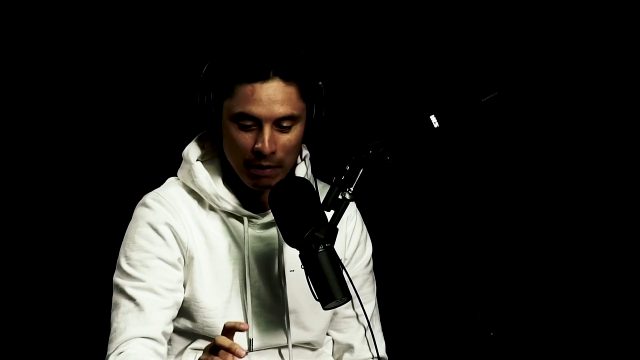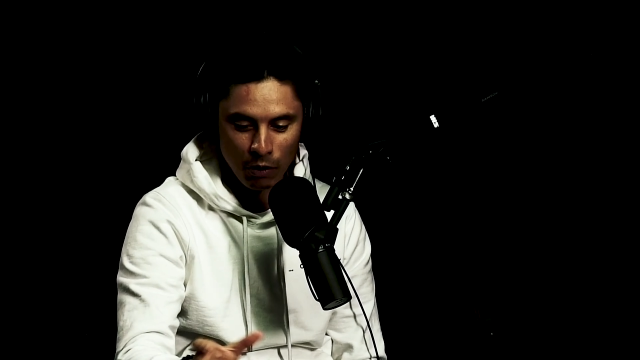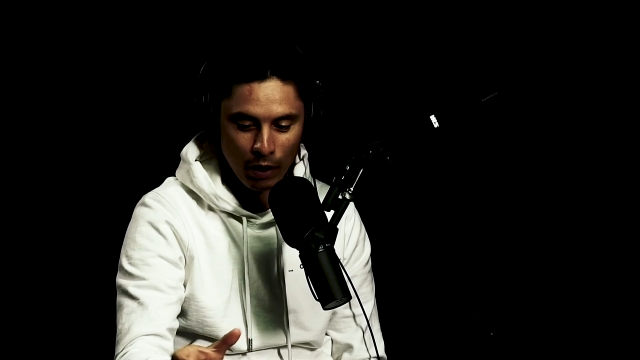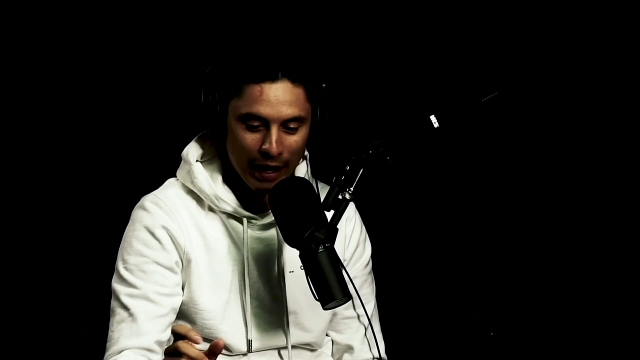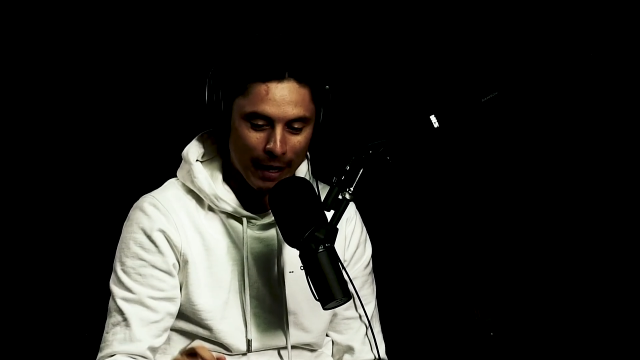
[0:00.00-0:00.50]

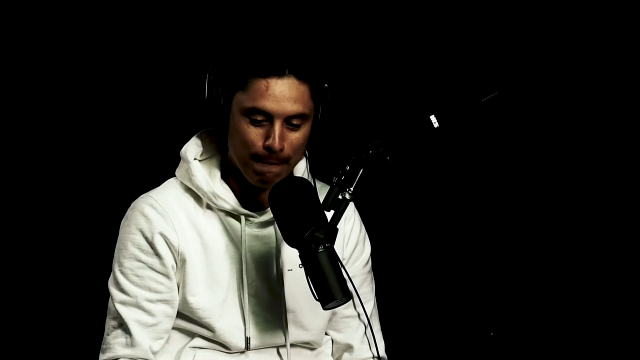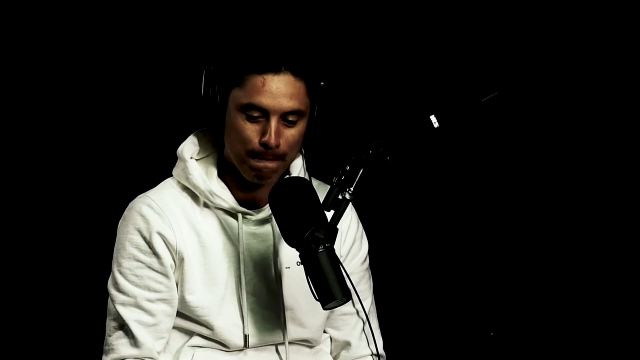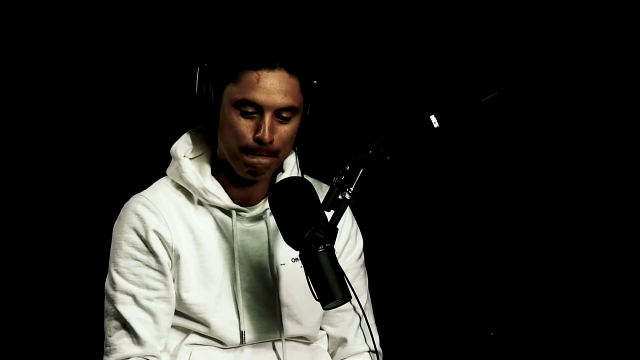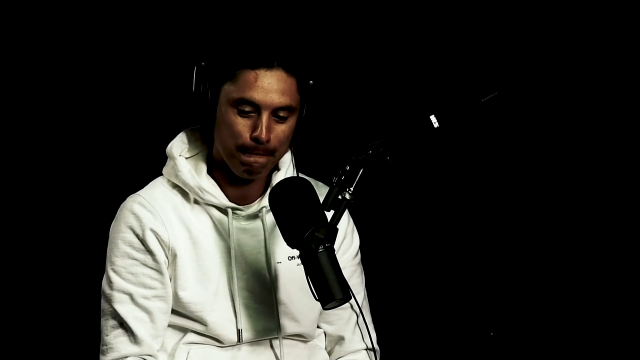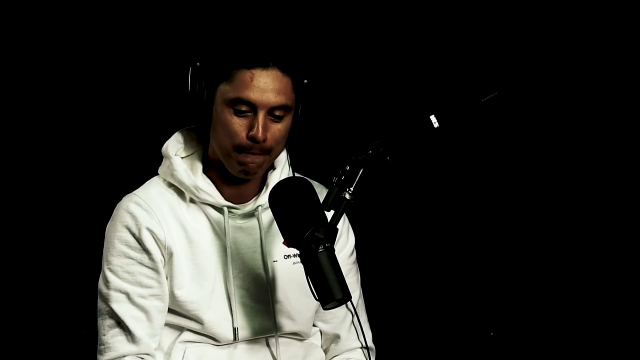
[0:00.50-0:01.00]
where
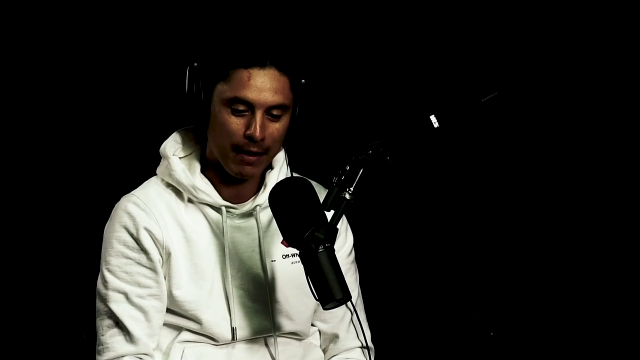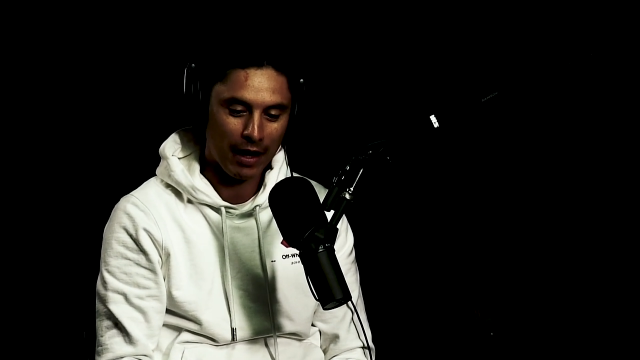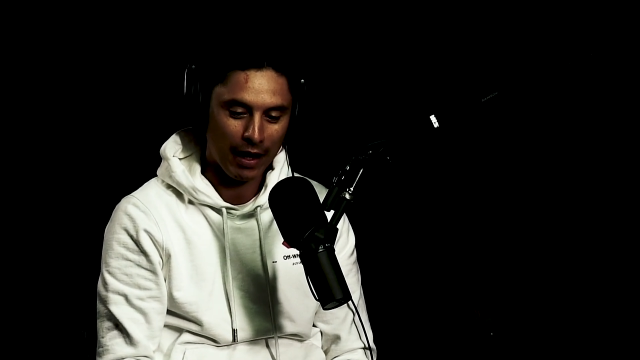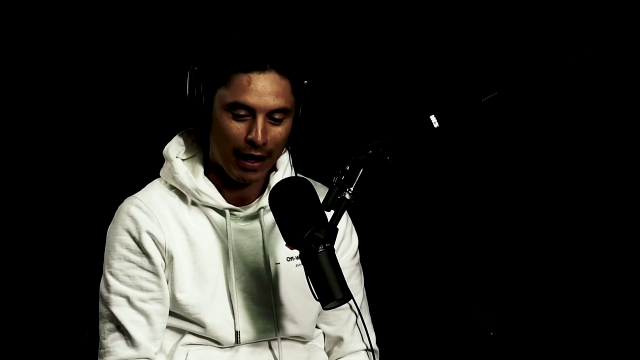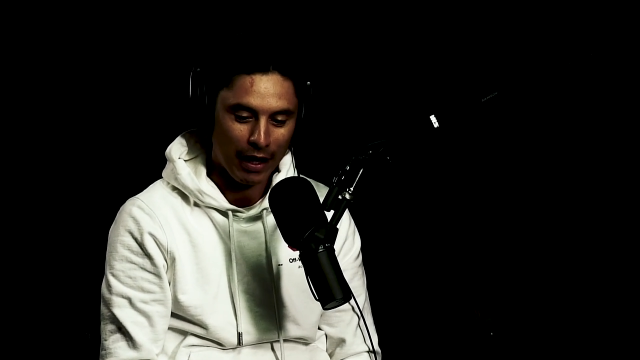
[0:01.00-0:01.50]

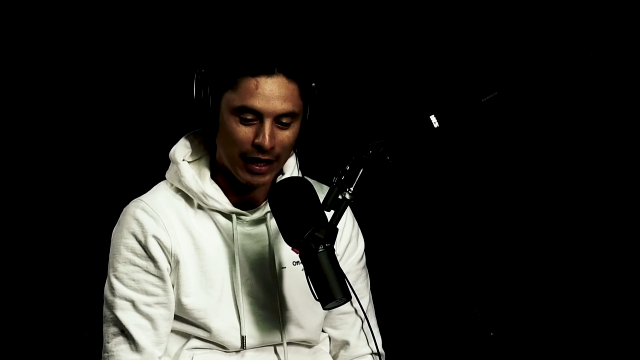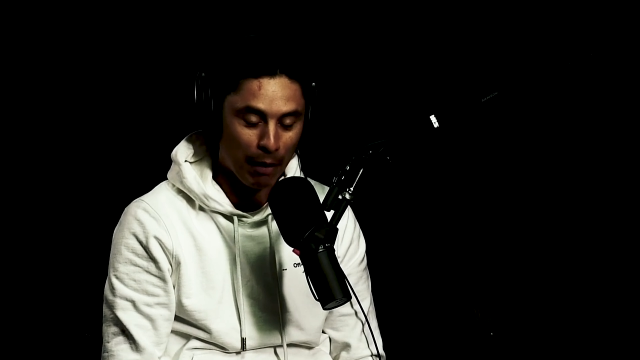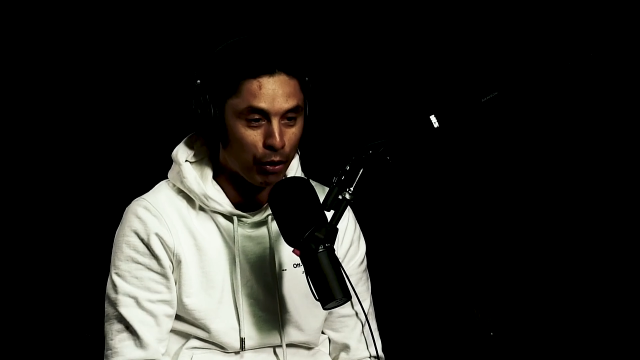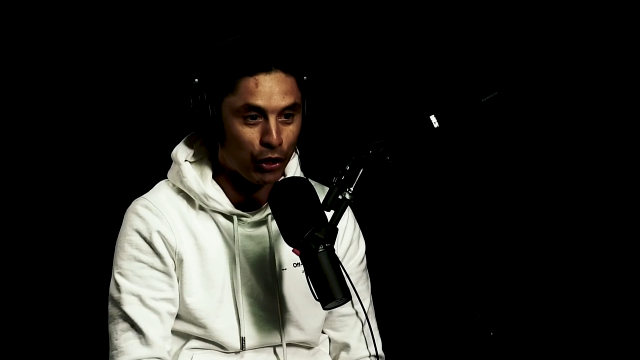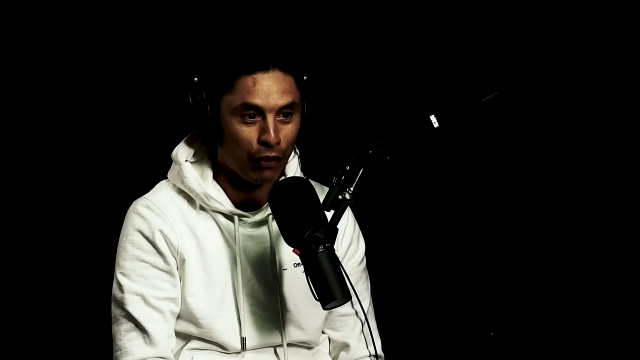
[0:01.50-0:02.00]

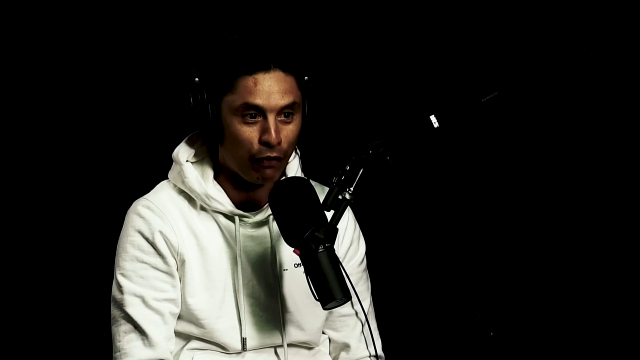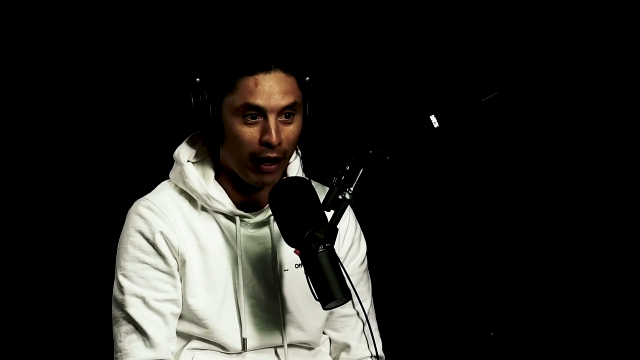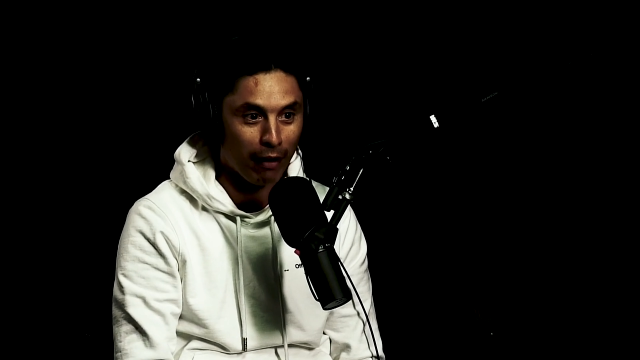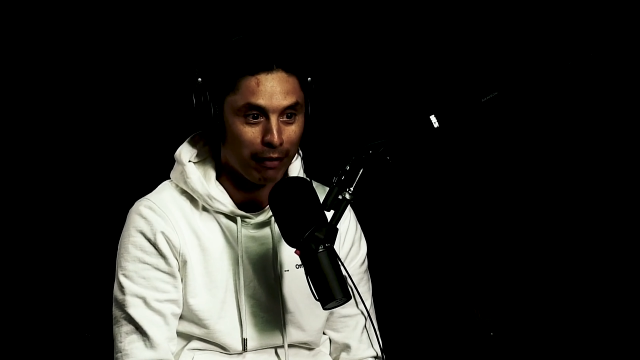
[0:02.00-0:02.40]
tempers could frail.